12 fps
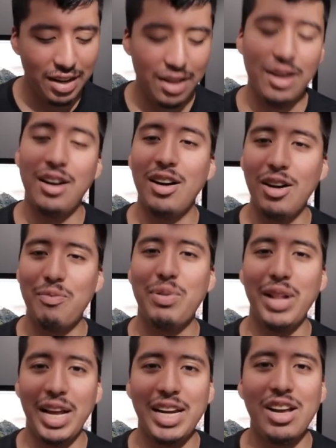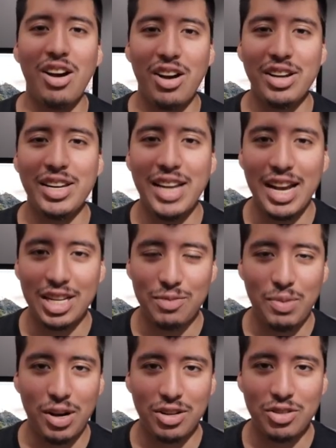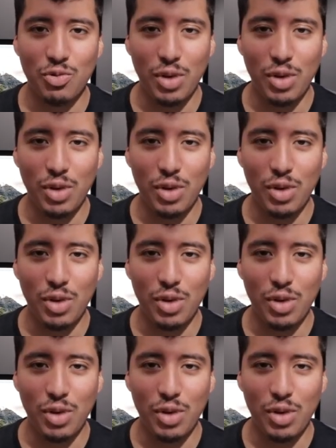uh, playing on the Xbox